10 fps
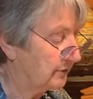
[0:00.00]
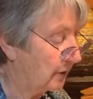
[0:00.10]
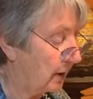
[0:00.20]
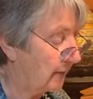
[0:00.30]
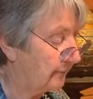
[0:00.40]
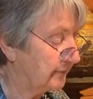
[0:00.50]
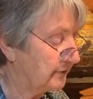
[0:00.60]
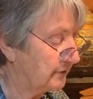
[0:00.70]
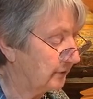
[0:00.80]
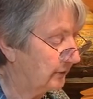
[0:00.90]
soft,
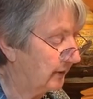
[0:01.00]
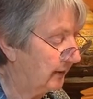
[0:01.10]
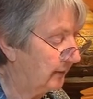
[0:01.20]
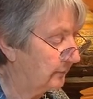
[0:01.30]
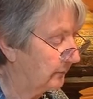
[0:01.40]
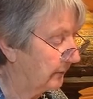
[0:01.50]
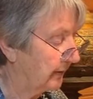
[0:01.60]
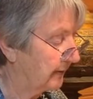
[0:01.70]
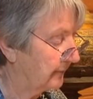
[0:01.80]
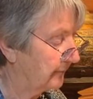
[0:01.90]
silky,
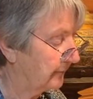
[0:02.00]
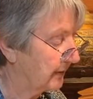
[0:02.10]
rid of